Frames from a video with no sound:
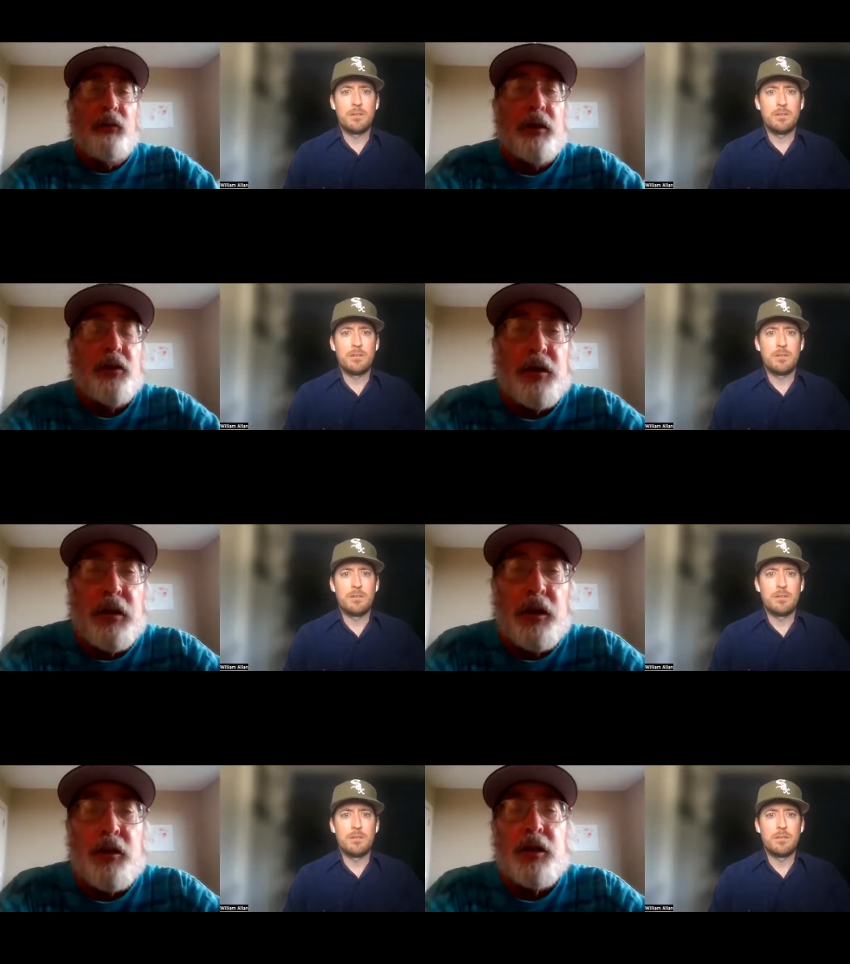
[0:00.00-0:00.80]
Speaker 1: this is
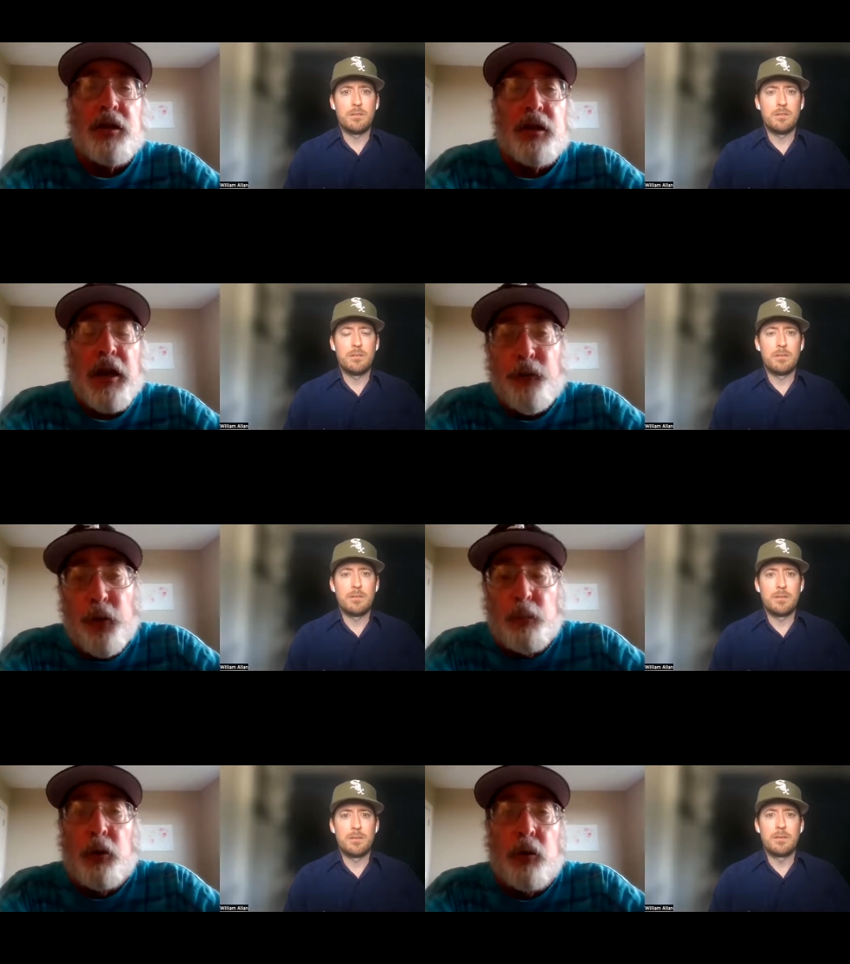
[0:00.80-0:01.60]
an
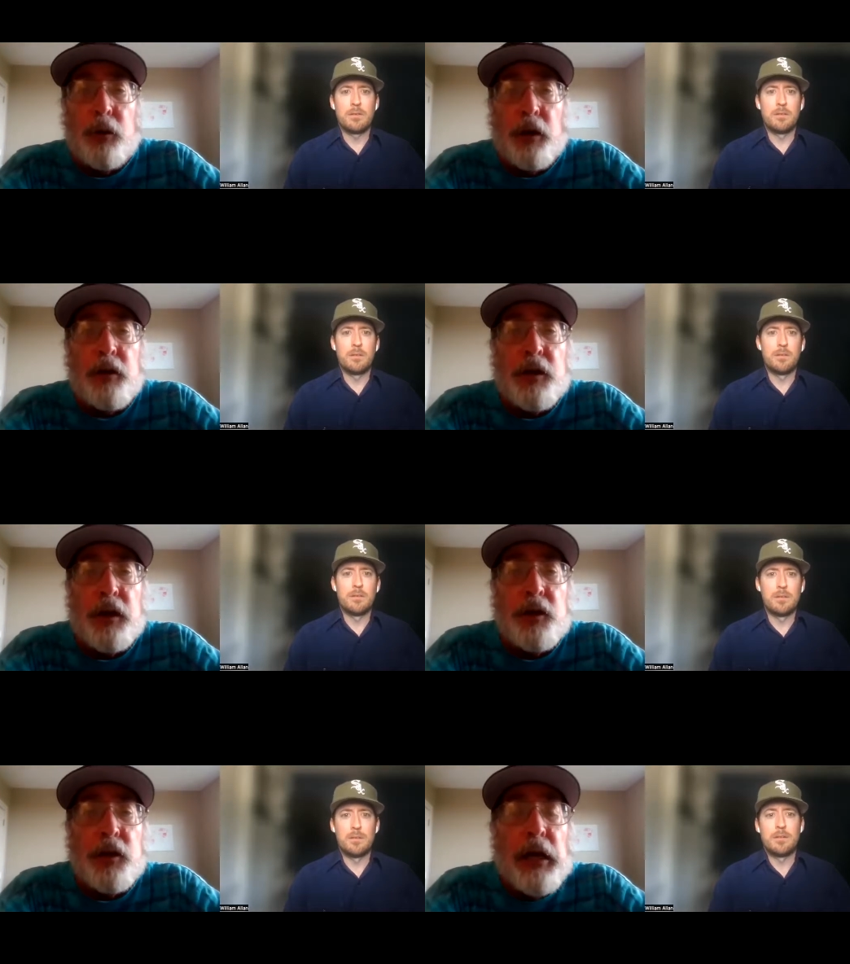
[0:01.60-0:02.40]
insufferable
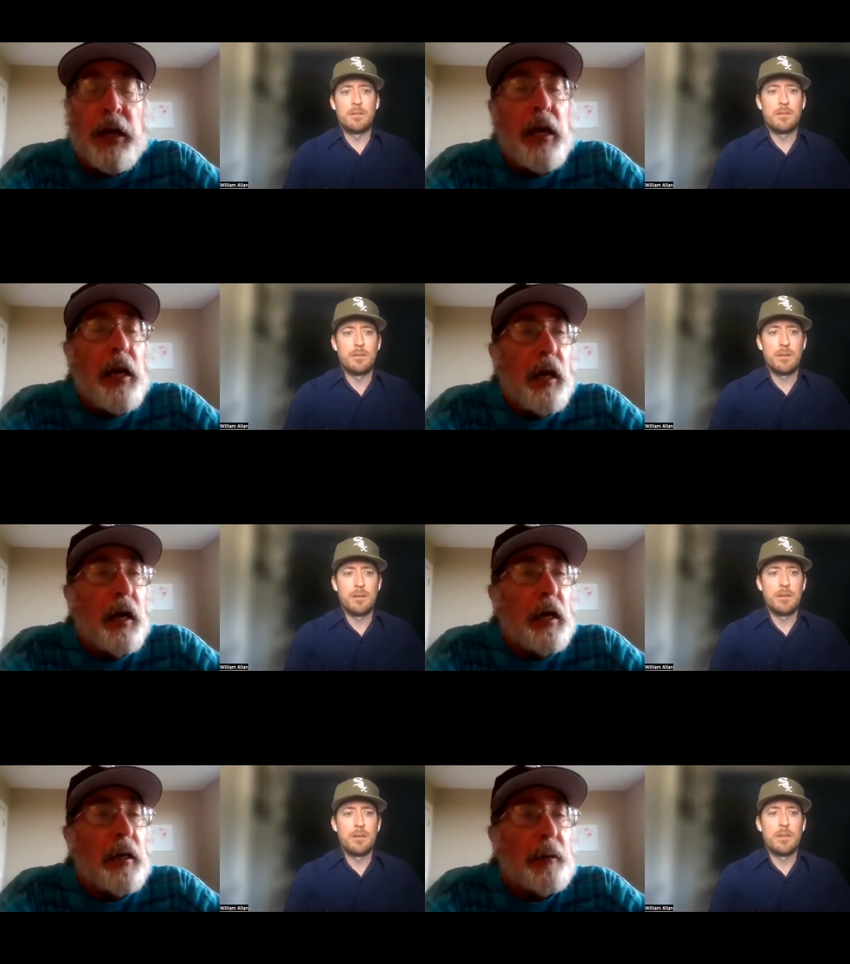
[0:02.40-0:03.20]
organization.
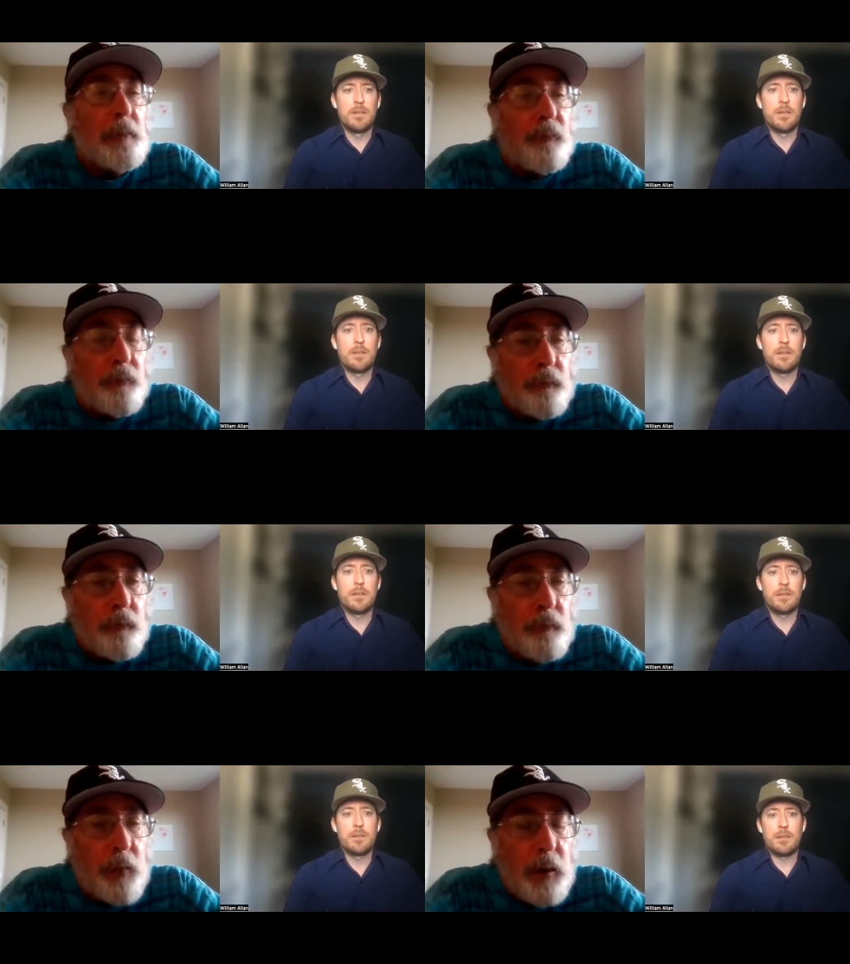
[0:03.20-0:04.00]
Uh,
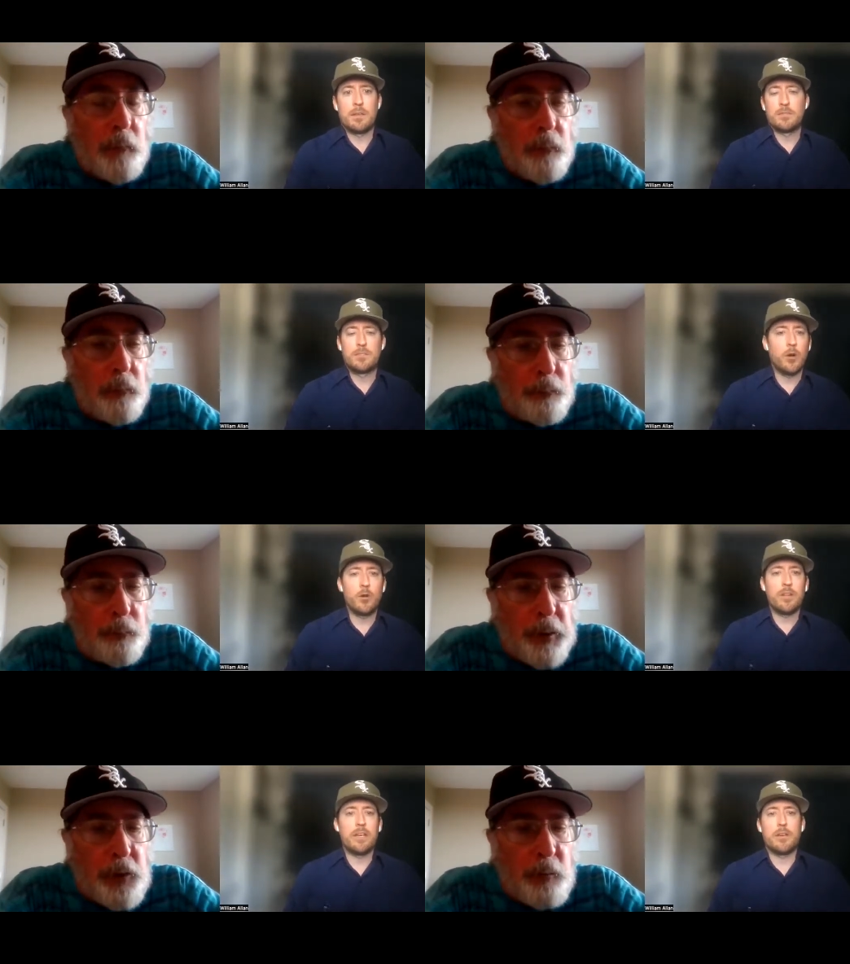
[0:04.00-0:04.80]

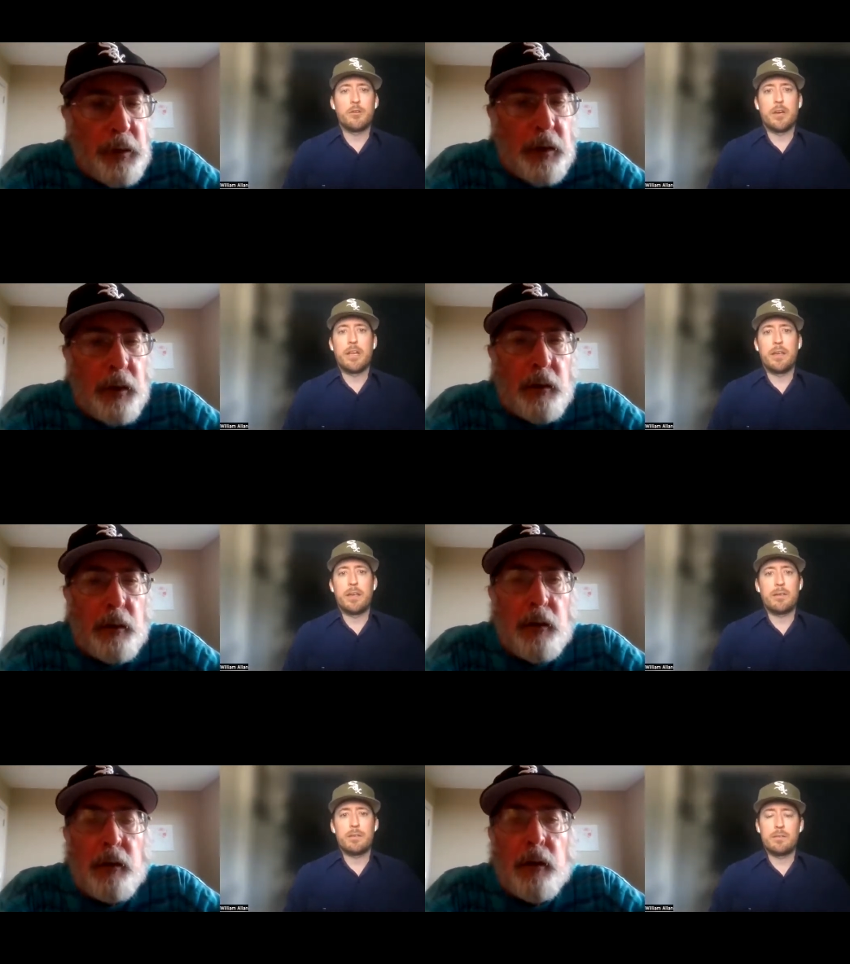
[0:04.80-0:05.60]
Speaker 2: totally agree.
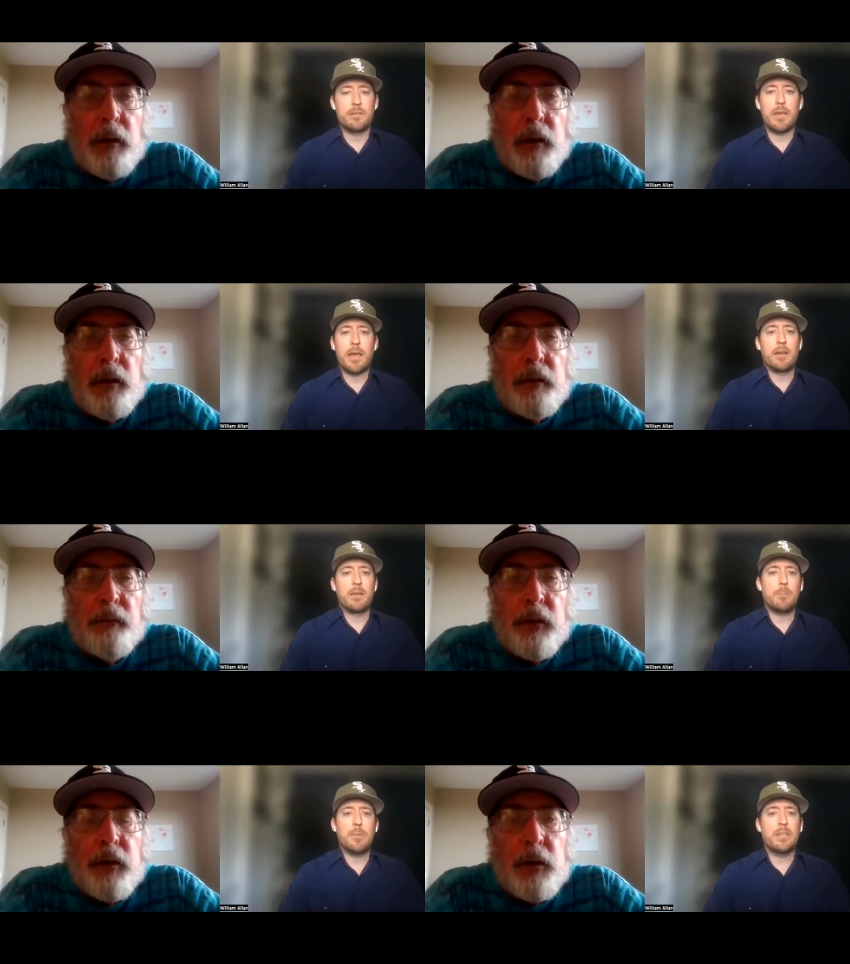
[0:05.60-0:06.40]
Me, yeah,
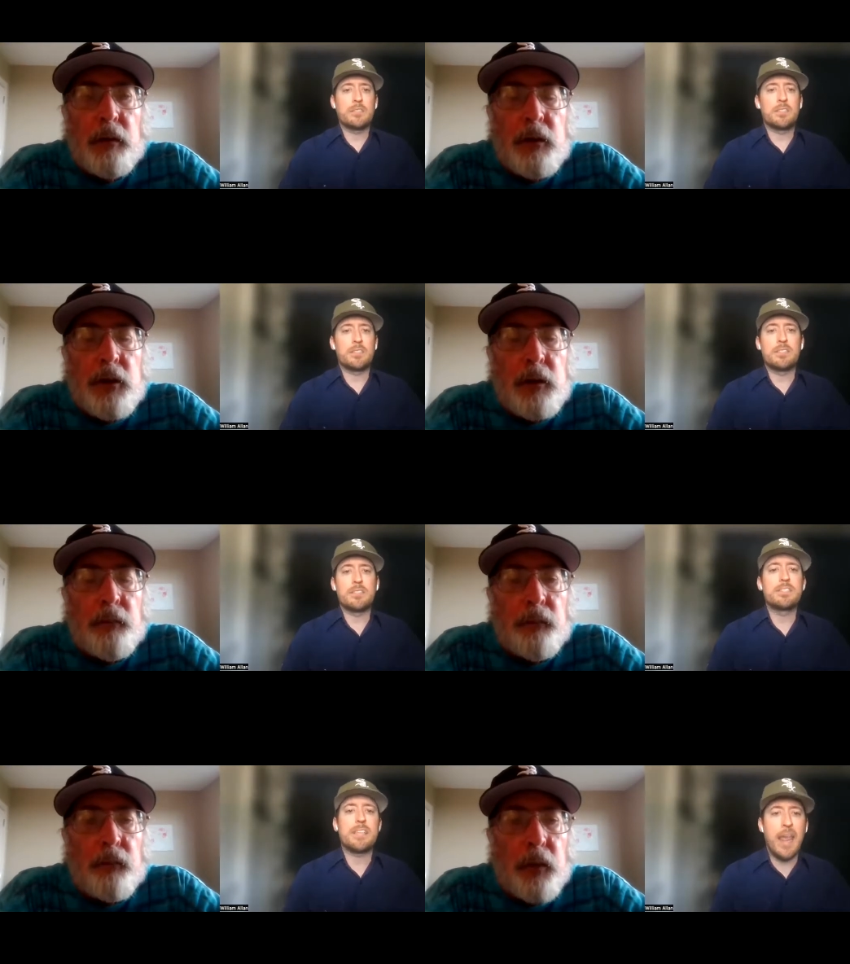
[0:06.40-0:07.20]
I mean, it's
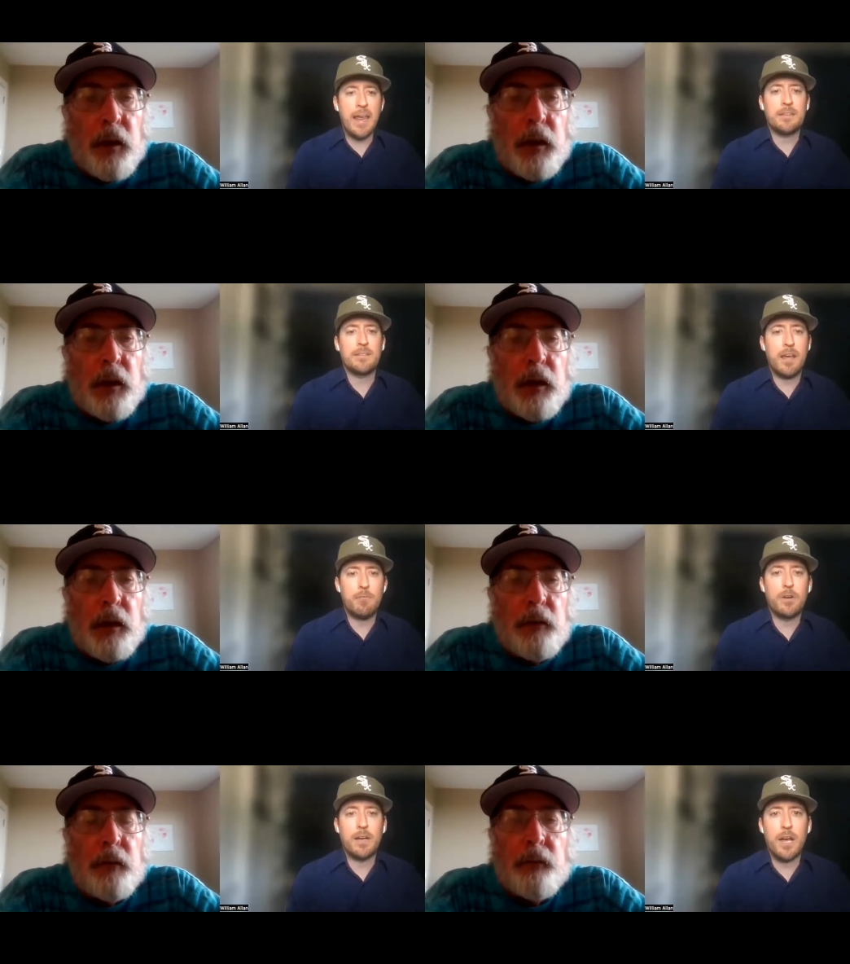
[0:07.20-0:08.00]
insane
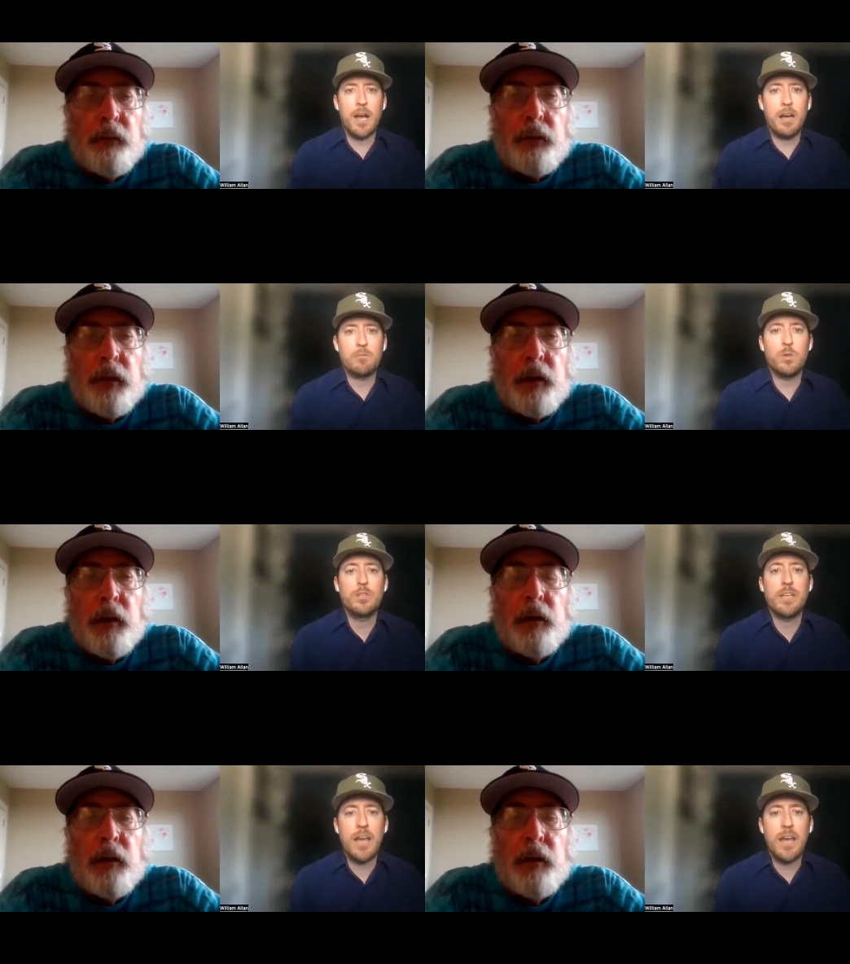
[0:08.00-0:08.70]
that Rick Hahn will